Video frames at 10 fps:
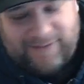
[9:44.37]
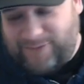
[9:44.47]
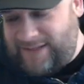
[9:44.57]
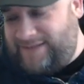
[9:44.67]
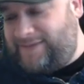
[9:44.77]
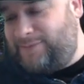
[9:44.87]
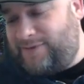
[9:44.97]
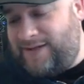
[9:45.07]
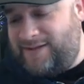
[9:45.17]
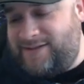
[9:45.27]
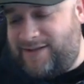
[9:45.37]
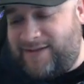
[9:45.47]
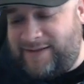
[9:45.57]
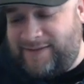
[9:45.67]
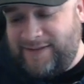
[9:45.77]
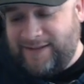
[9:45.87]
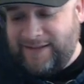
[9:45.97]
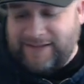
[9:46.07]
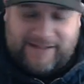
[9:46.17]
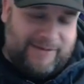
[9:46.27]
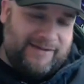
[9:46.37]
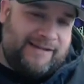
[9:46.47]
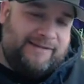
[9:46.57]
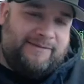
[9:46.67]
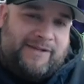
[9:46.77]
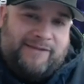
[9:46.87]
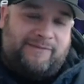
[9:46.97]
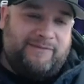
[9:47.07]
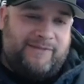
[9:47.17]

Plain and simple, they in jail. That makes